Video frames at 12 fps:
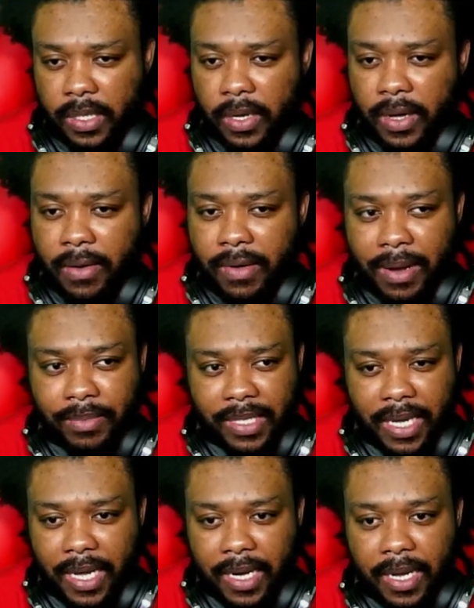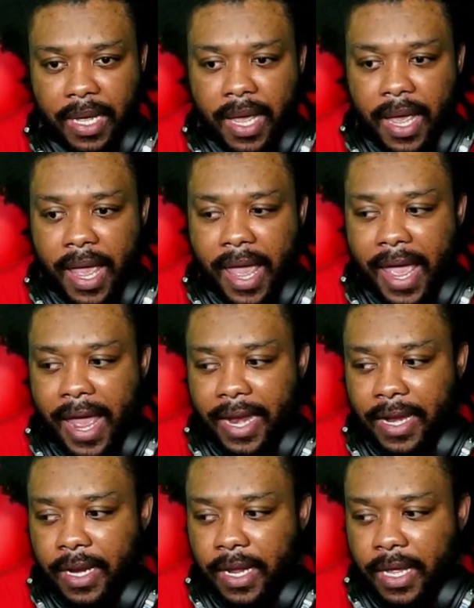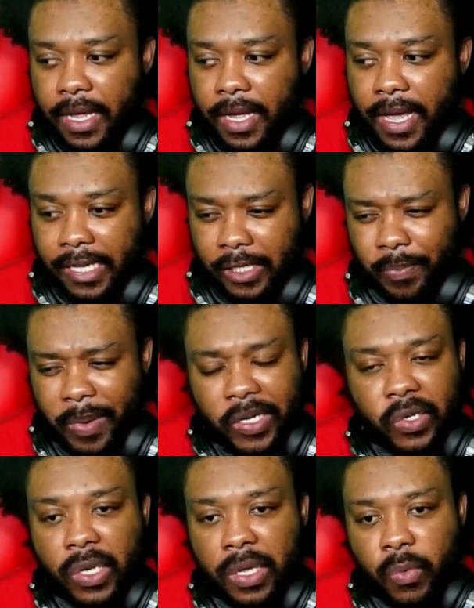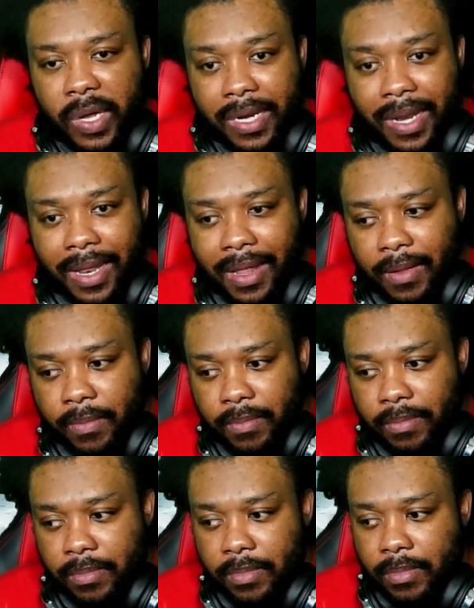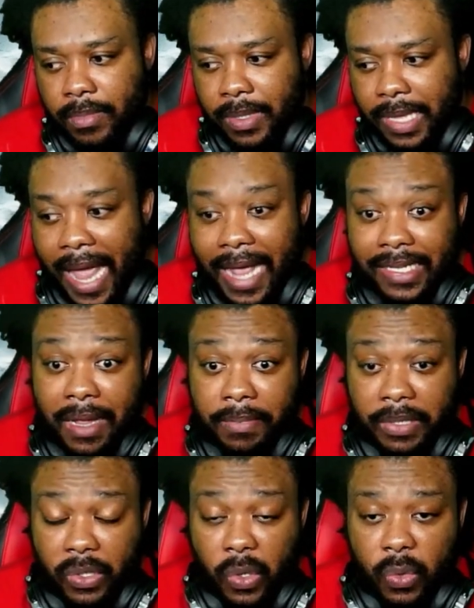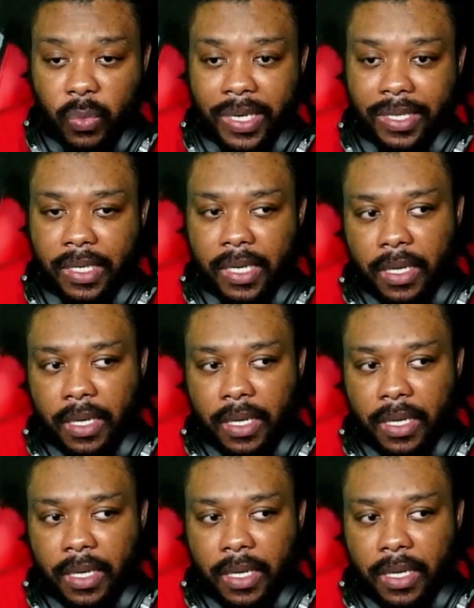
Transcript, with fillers: You get what I'm saying? And especially with the last episode with